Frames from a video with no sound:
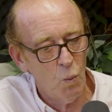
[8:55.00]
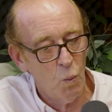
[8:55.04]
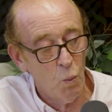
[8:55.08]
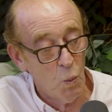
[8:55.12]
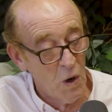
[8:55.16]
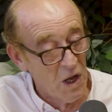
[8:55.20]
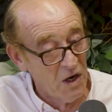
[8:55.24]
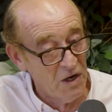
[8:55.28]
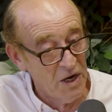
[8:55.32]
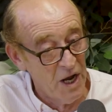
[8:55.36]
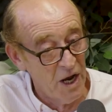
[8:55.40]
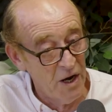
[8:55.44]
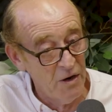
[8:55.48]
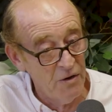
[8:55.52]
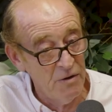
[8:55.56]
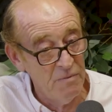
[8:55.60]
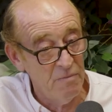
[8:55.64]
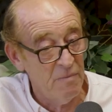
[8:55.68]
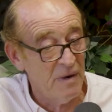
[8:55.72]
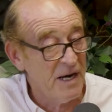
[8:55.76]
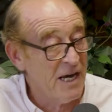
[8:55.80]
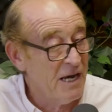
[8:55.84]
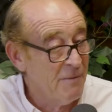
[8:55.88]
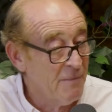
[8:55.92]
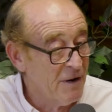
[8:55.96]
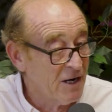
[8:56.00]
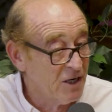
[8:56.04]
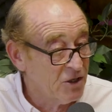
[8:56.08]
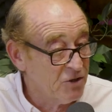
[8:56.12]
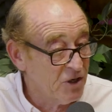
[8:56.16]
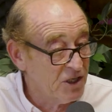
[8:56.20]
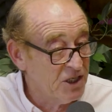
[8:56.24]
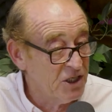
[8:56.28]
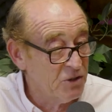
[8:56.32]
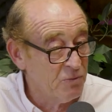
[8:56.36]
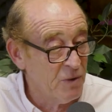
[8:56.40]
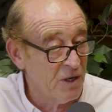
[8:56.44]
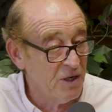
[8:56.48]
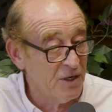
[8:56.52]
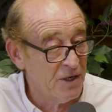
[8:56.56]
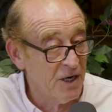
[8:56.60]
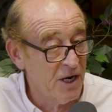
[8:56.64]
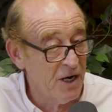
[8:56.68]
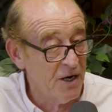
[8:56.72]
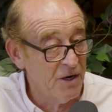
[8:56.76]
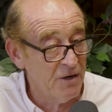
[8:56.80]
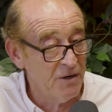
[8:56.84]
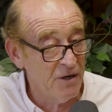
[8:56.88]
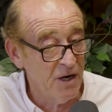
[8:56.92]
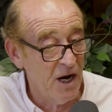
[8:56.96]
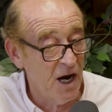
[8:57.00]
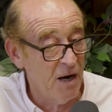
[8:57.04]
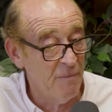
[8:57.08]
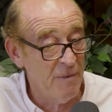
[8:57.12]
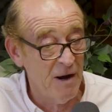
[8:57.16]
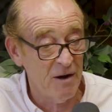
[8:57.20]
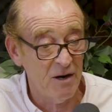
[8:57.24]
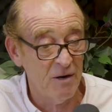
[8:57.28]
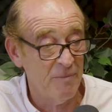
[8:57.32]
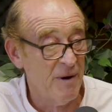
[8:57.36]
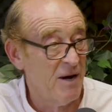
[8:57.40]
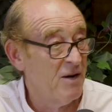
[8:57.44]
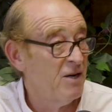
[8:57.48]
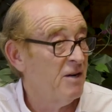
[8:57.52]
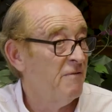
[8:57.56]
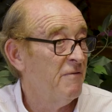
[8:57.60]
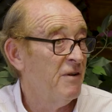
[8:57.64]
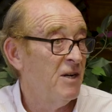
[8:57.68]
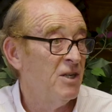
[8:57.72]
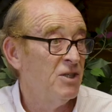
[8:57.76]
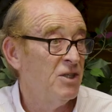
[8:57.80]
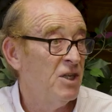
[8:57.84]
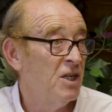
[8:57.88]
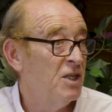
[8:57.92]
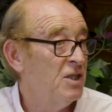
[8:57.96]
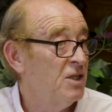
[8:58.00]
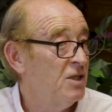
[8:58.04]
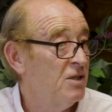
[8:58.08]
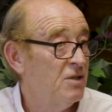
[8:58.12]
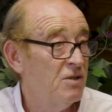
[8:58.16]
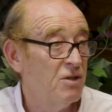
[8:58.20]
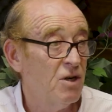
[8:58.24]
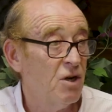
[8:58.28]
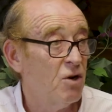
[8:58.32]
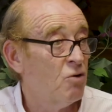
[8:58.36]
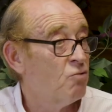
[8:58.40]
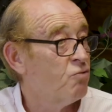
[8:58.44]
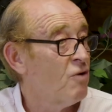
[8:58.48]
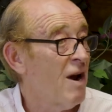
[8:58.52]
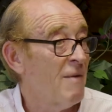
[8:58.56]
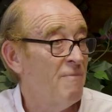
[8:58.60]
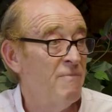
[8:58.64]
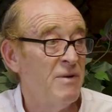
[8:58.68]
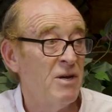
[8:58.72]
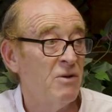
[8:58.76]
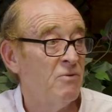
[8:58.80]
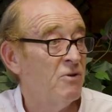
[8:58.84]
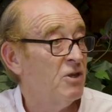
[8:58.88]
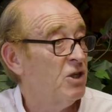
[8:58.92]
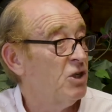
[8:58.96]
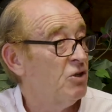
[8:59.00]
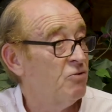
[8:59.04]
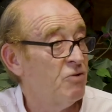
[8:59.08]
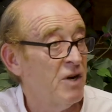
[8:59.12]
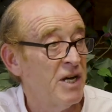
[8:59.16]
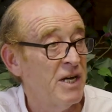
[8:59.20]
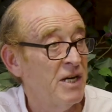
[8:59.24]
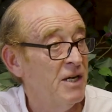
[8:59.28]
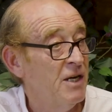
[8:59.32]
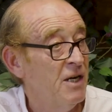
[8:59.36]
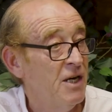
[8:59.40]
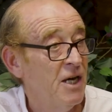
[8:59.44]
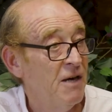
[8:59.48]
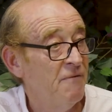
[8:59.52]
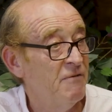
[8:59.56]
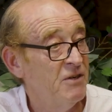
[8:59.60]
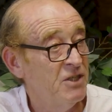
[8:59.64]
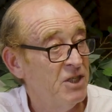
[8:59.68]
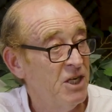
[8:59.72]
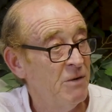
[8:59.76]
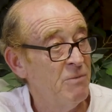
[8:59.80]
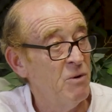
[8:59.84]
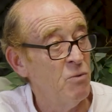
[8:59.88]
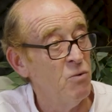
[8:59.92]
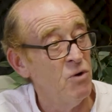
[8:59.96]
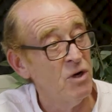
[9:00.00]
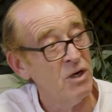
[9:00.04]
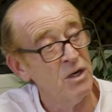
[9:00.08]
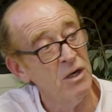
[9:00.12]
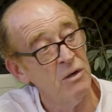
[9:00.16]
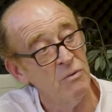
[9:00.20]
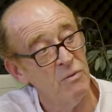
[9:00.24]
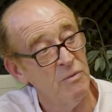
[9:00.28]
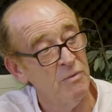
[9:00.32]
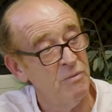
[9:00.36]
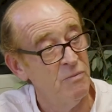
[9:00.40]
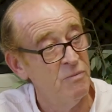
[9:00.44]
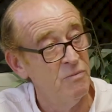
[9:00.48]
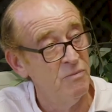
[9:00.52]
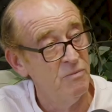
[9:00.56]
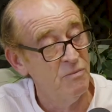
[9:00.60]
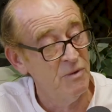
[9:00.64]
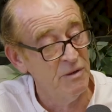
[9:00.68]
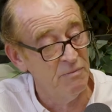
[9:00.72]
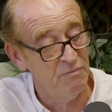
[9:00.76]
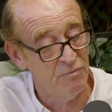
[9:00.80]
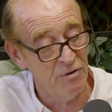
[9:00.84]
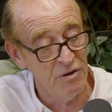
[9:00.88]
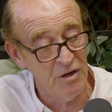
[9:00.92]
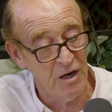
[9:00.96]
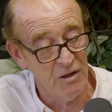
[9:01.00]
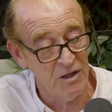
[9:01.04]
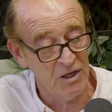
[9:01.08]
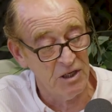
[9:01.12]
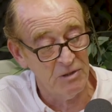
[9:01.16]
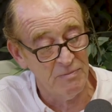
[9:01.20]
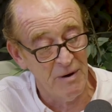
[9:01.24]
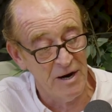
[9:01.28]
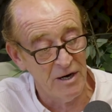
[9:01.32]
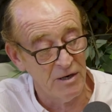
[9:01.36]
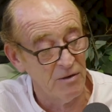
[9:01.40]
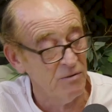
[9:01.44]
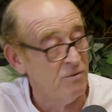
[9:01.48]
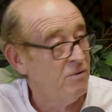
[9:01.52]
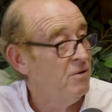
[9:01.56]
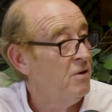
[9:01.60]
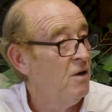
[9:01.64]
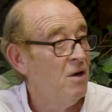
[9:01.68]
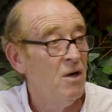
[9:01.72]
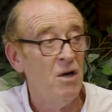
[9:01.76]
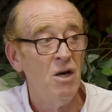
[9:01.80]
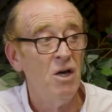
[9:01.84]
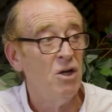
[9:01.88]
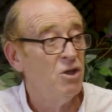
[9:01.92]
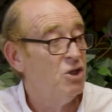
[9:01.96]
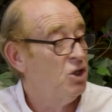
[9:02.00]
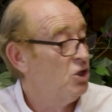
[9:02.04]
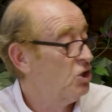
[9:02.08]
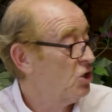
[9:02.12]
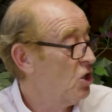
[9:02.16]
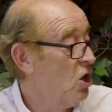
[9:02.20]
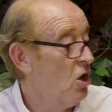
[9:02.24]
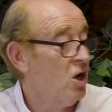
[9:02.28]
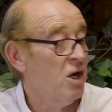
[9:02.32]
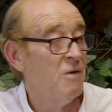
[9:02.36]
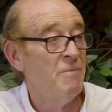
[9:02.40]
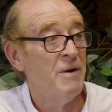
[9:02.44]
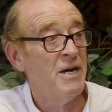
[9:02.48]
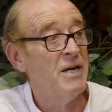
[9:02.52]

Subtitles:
well known. My email address is well known. I'm out and about in the villages. Grab me on the street. If you see me walking along with Bruno the Spaniel, just collar